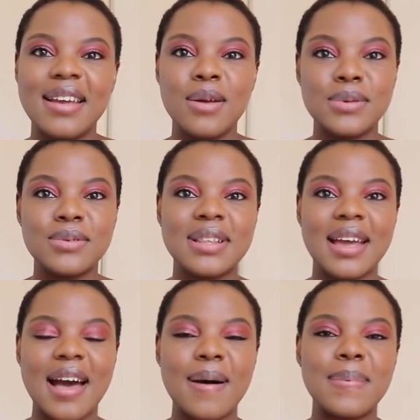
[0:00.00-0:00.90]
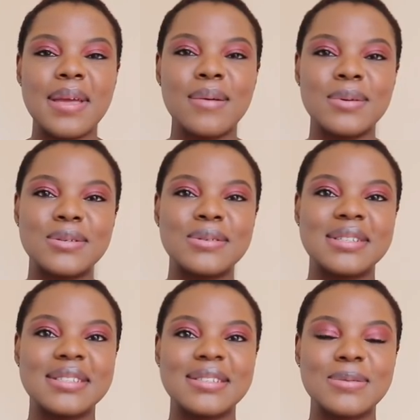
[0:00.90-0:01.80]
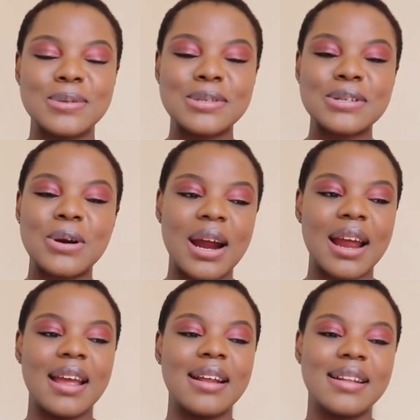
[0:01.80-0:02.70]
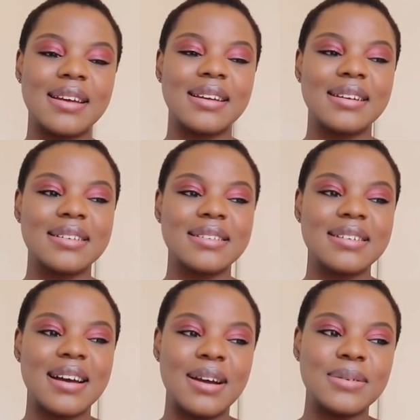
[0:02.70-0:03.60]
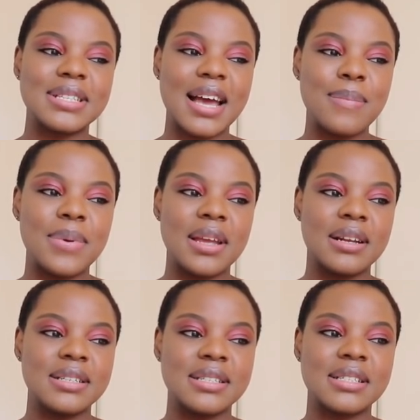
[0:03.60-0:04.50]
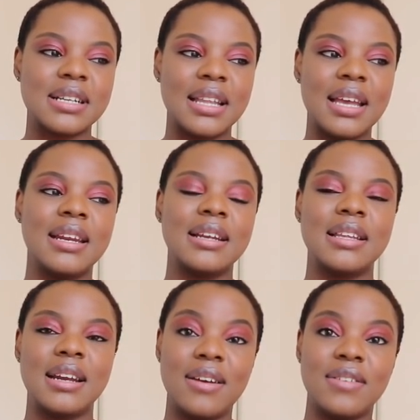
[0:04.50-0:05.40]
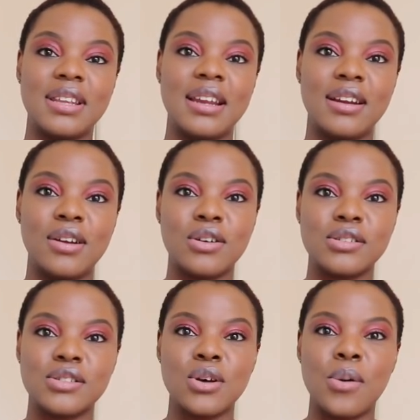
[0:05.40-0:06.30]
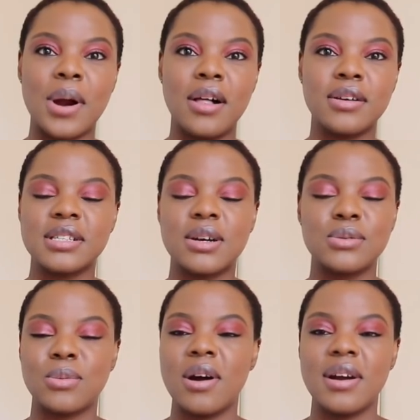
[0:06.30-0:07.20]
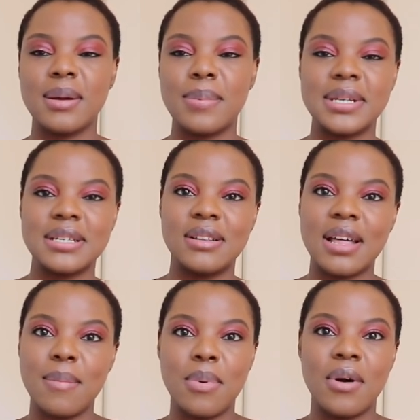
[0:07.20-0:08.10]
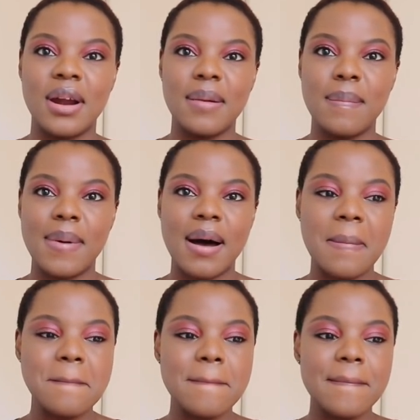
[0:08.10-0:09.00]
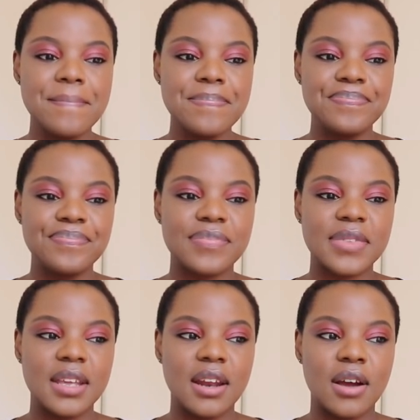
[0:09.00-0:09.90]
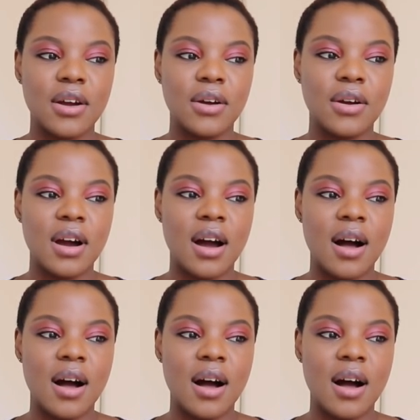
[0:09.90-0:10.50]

he was really happy, which is great. Like, I was happy and just elated that everything had gone so well, because I was worried up until that point. But, you know,